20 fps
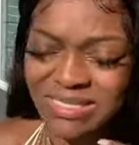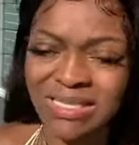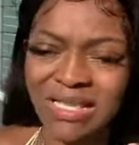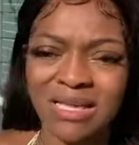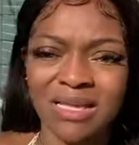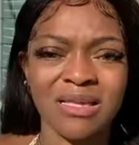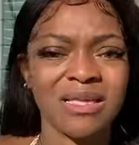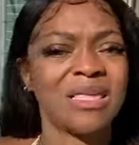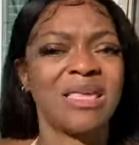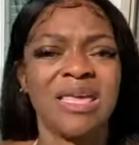
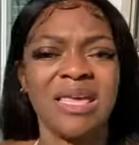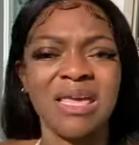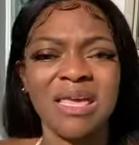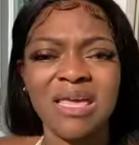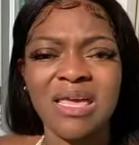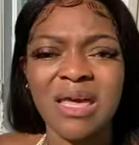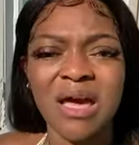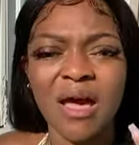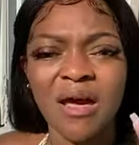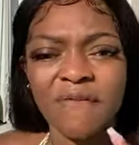the
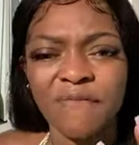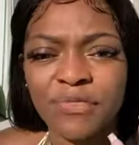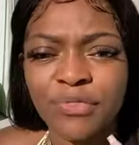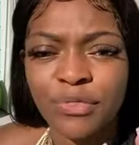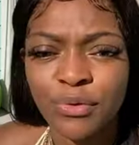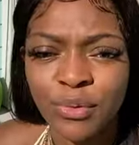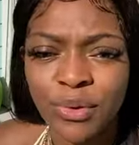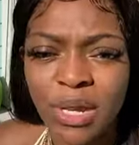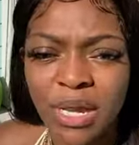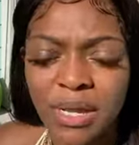key of
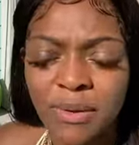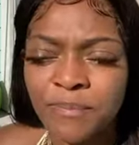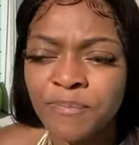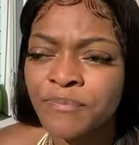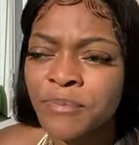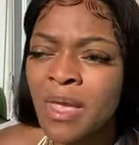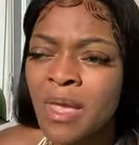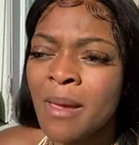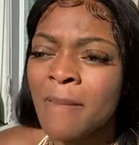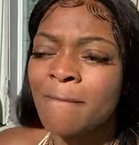3,
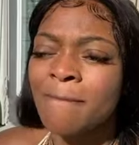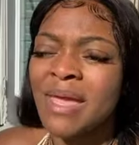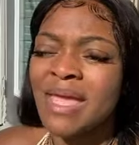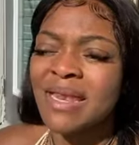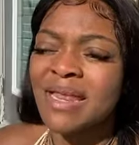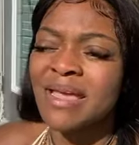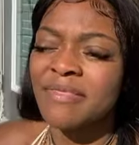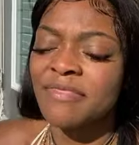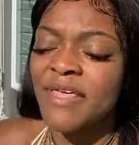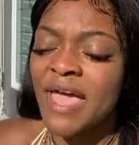
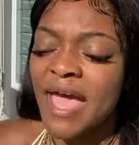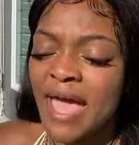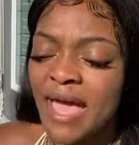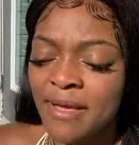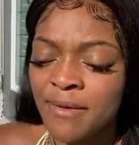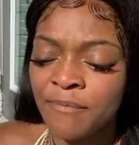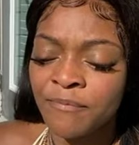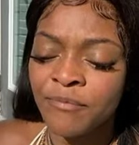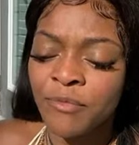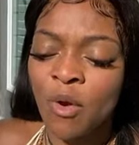meaning
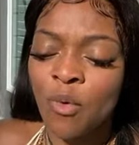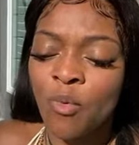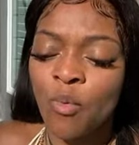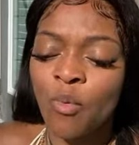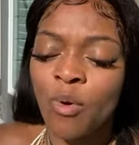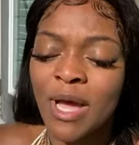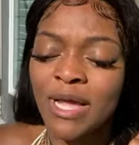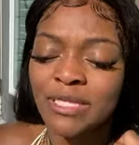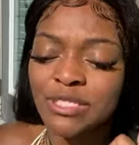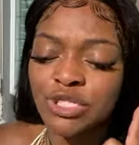that
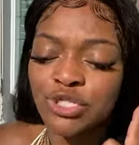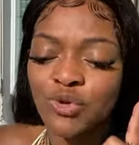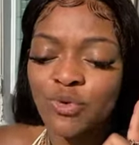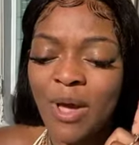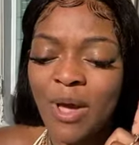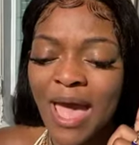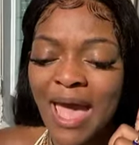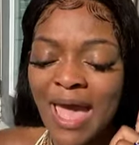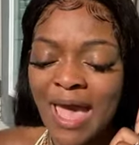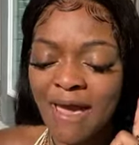once you
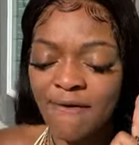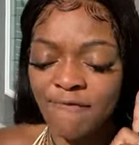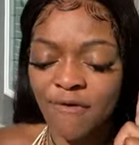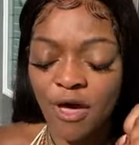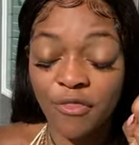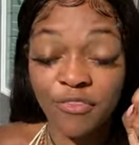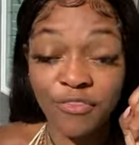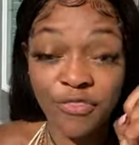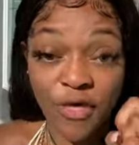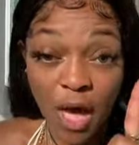have
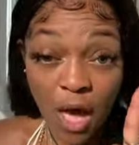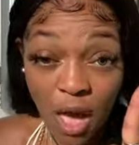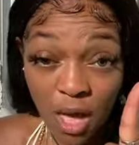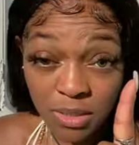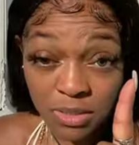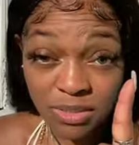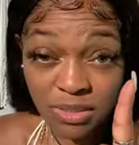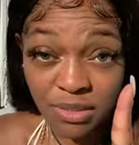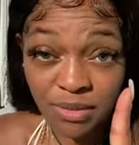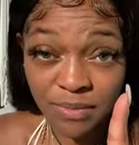a
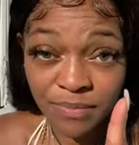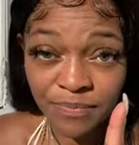thought,